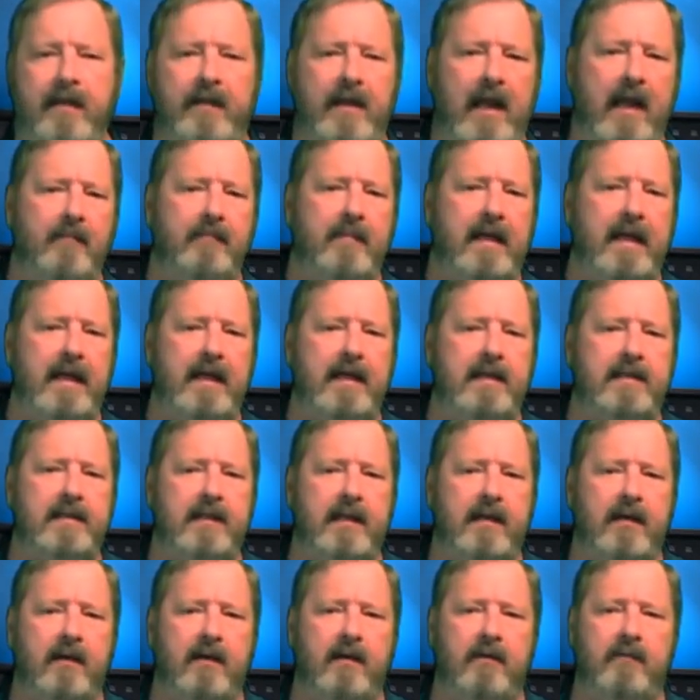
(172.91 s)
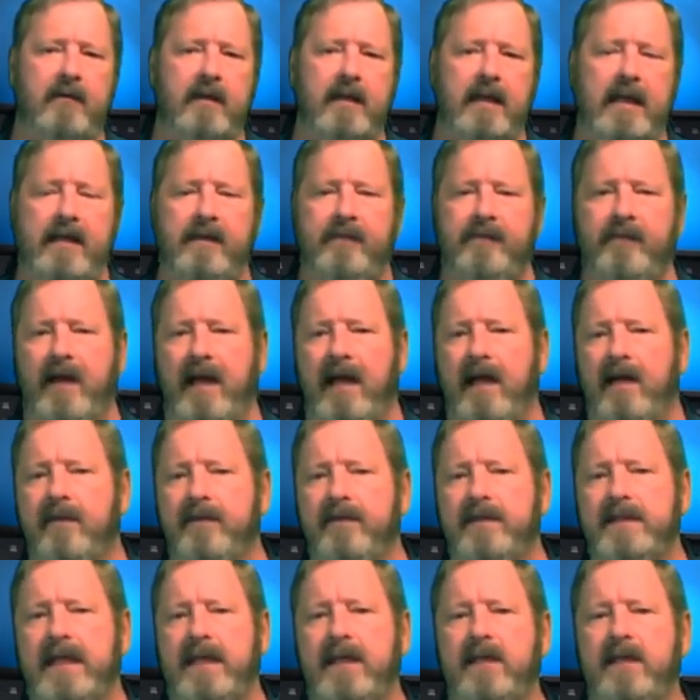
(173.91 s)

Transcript: That means that our relief valve is